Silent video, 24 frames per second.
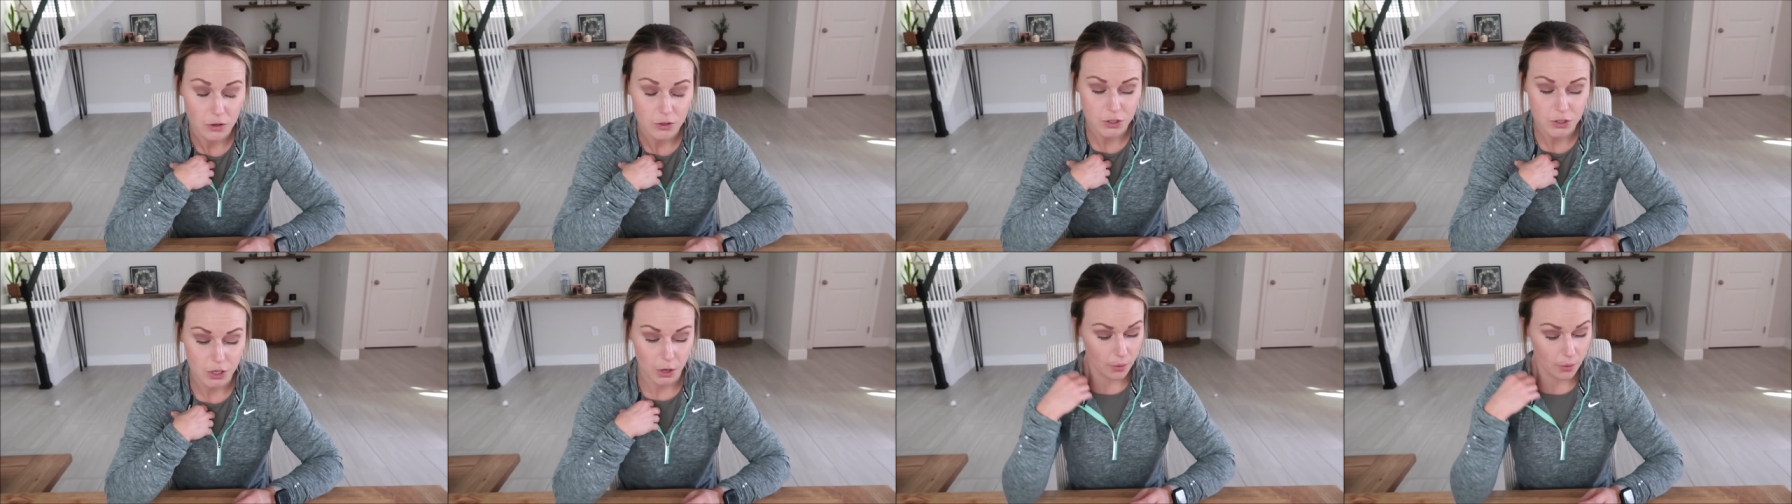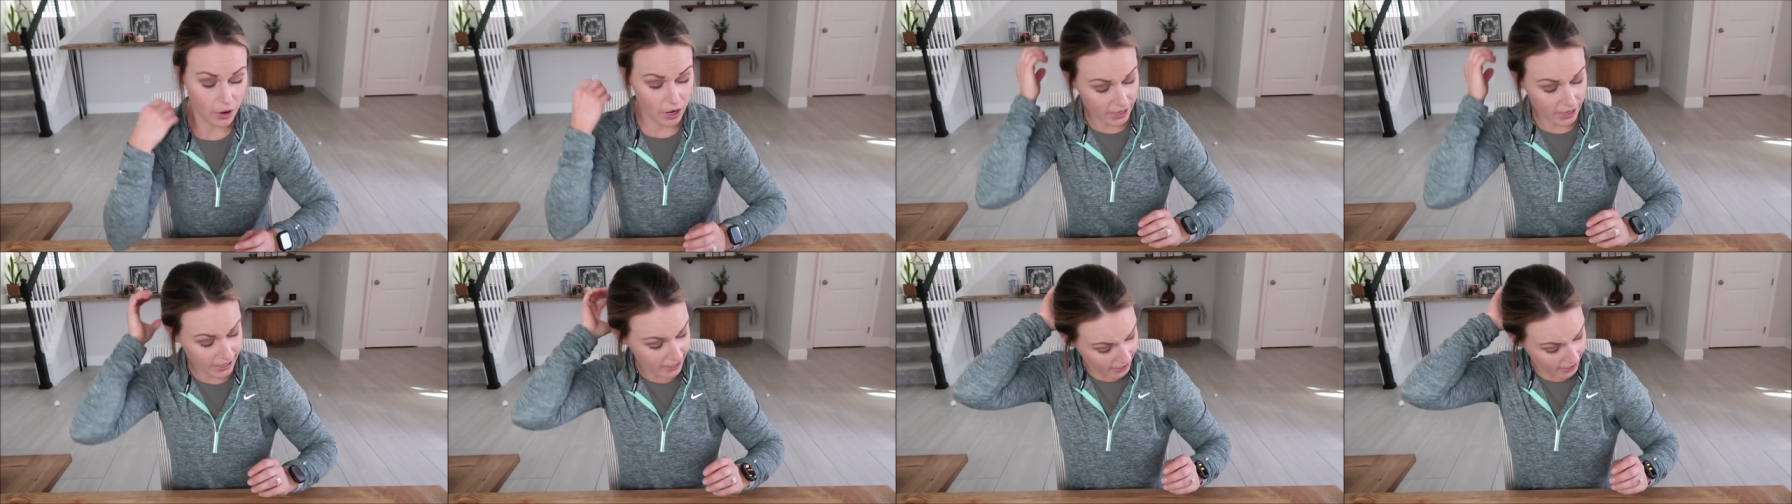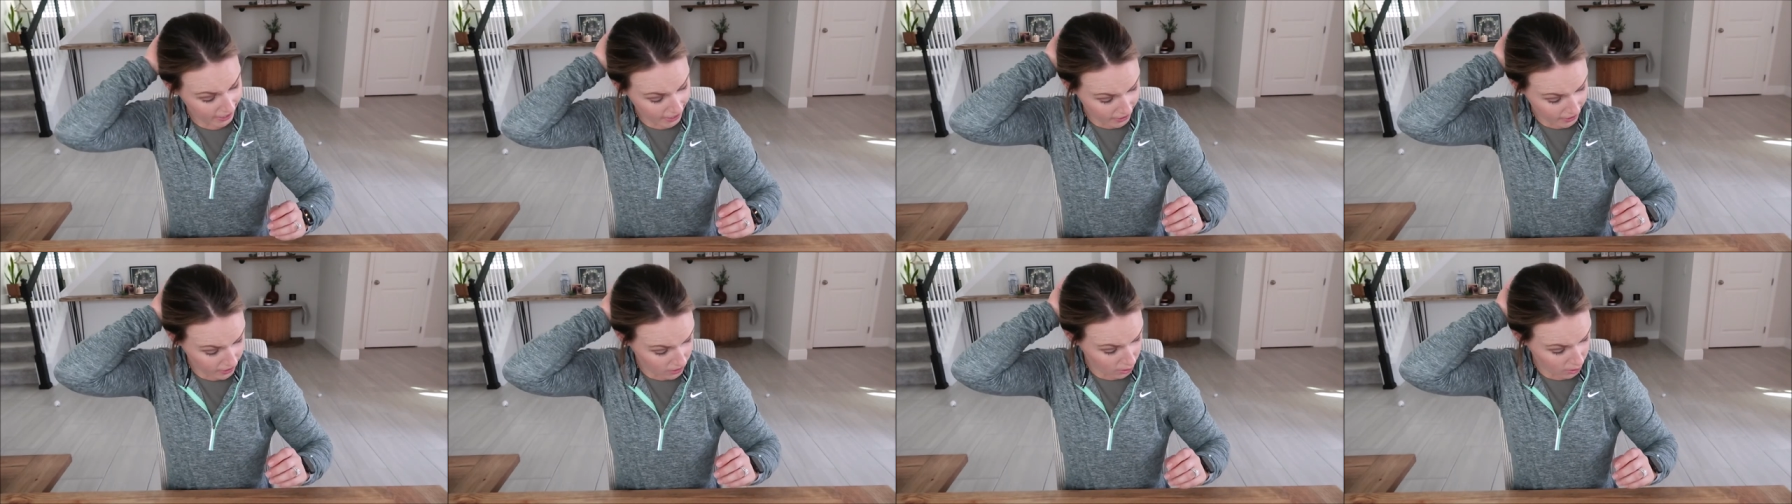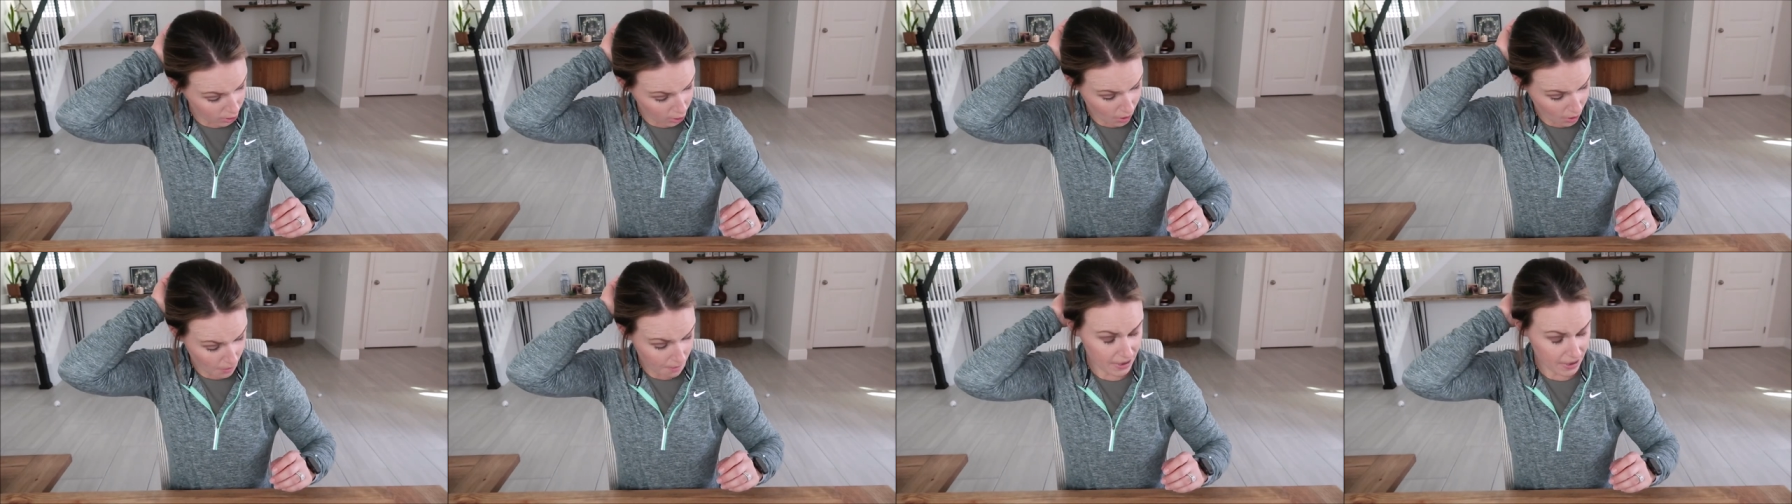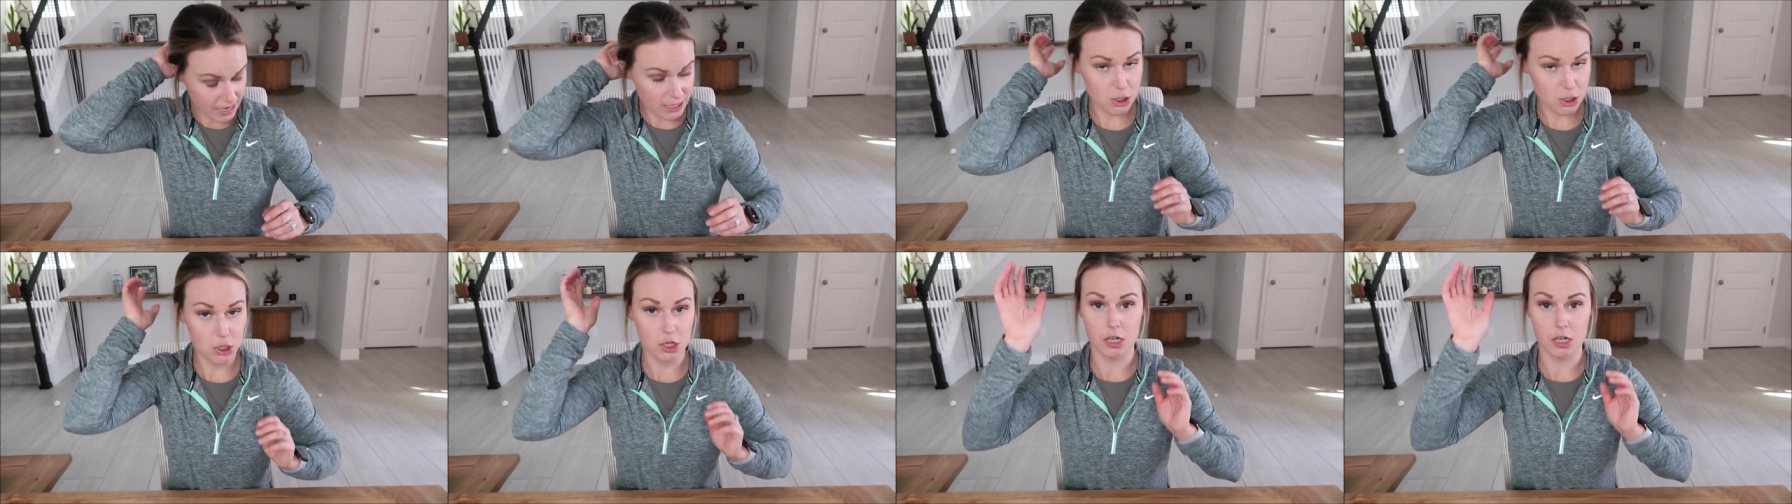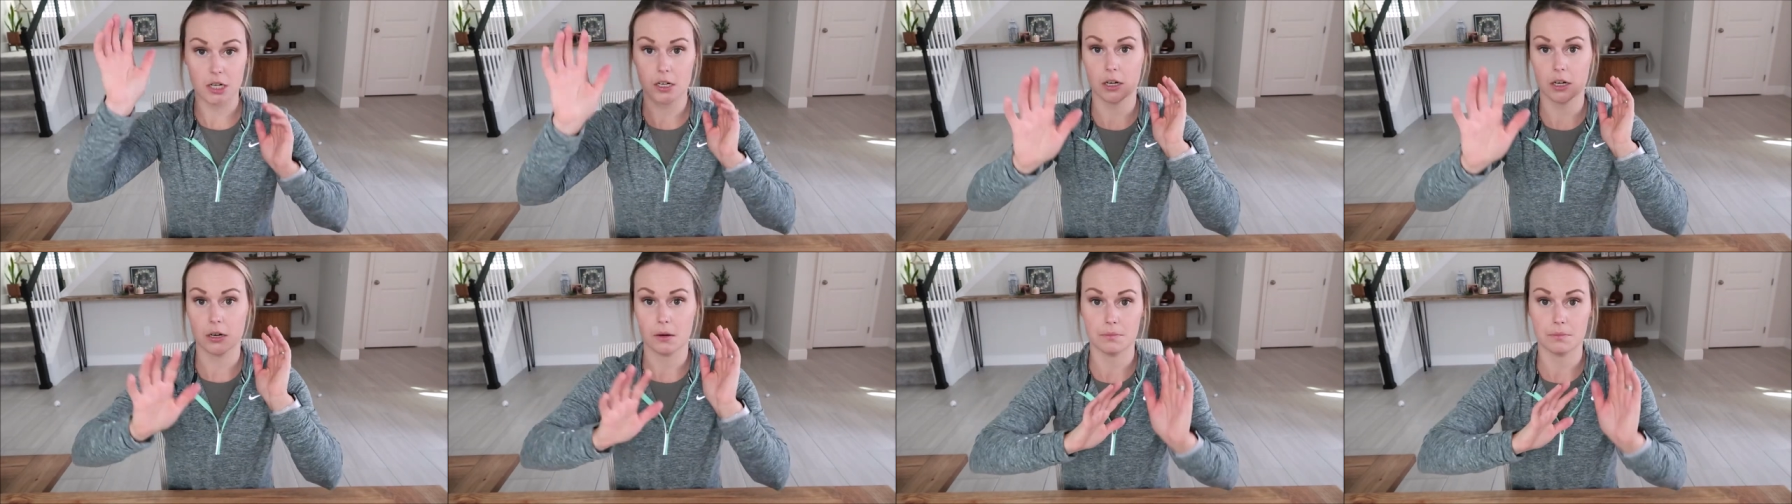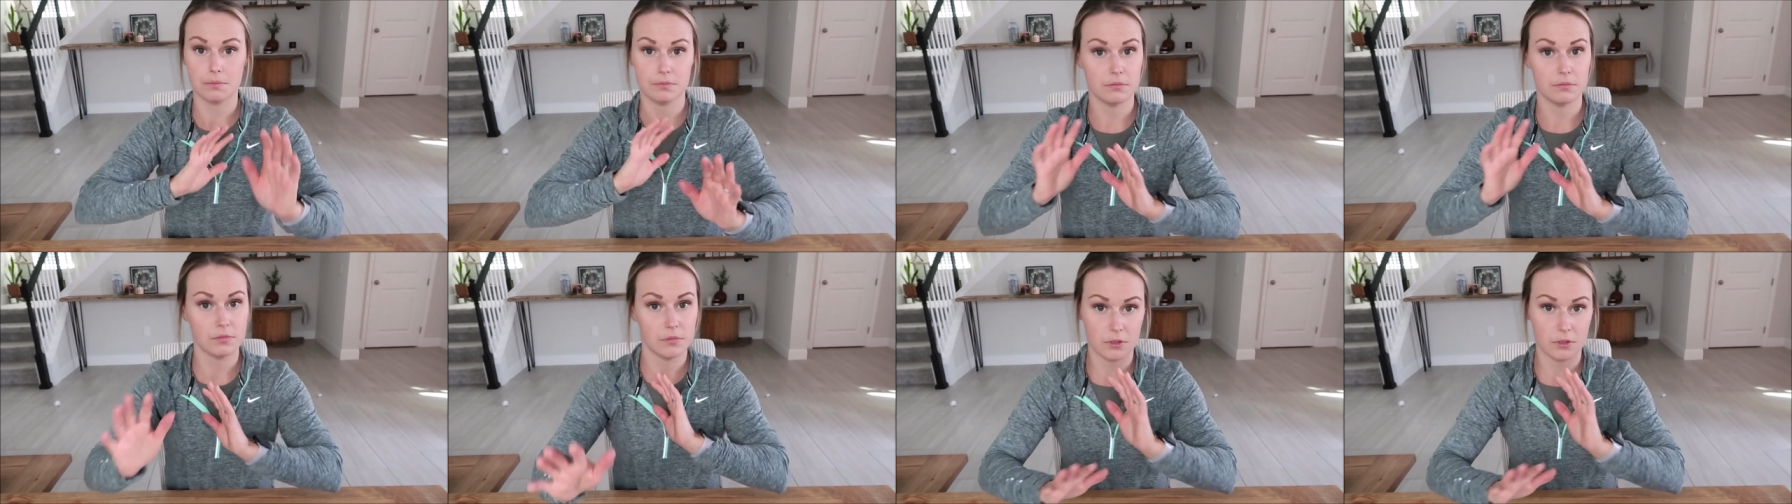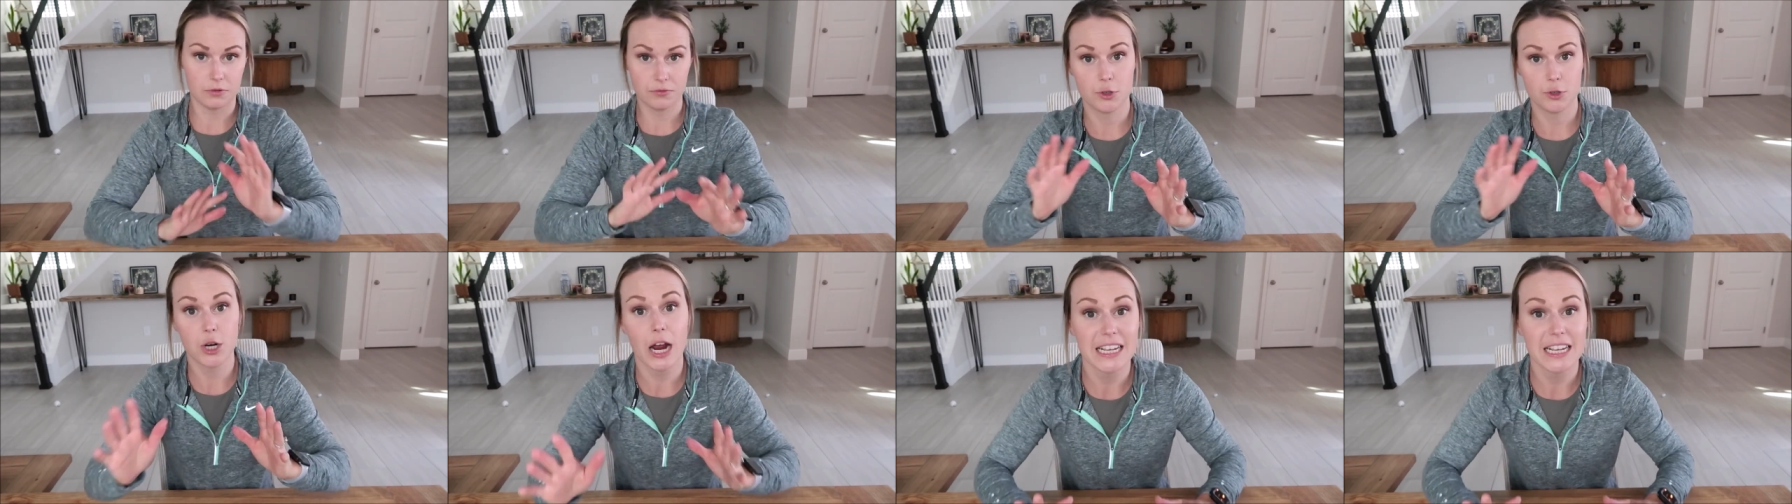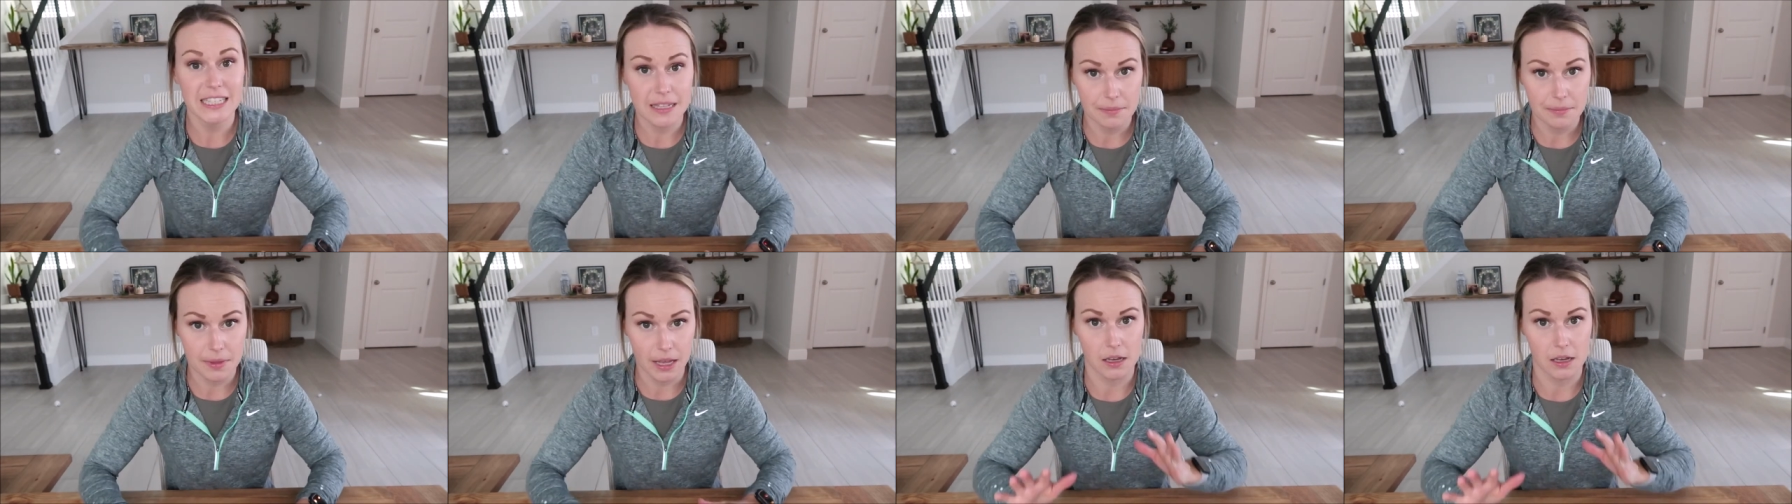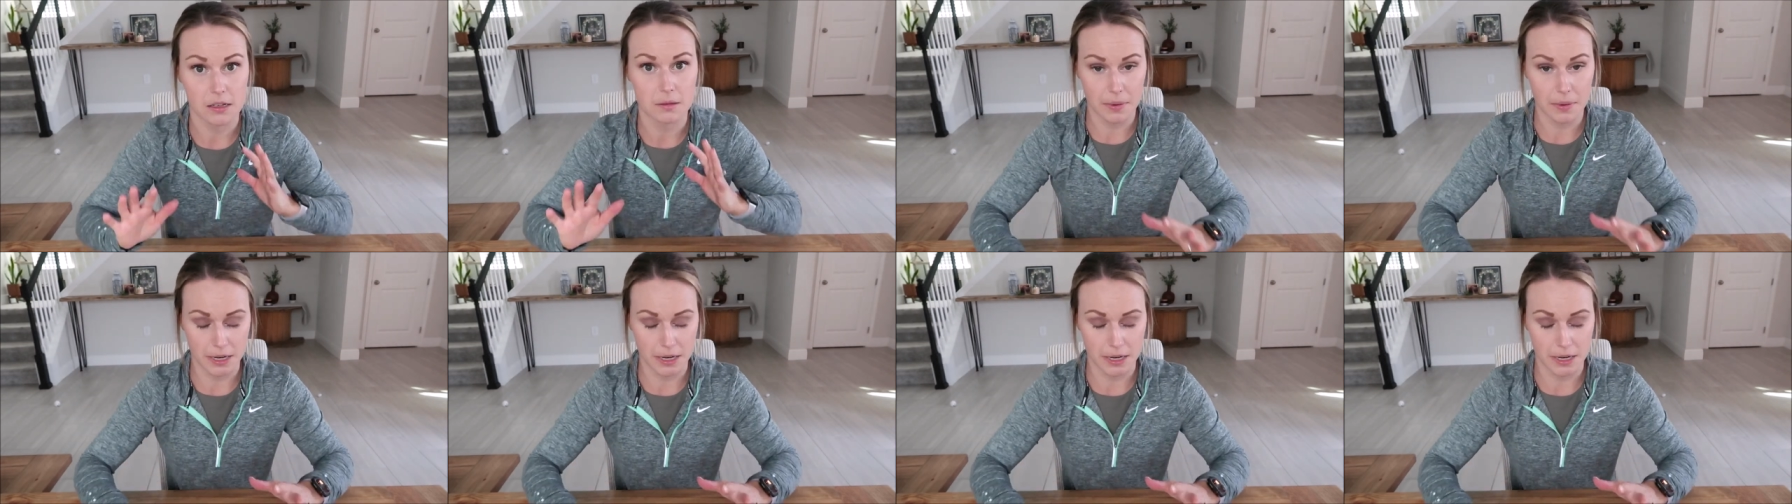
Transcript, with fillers: So again, you know, make sure you're, try some things.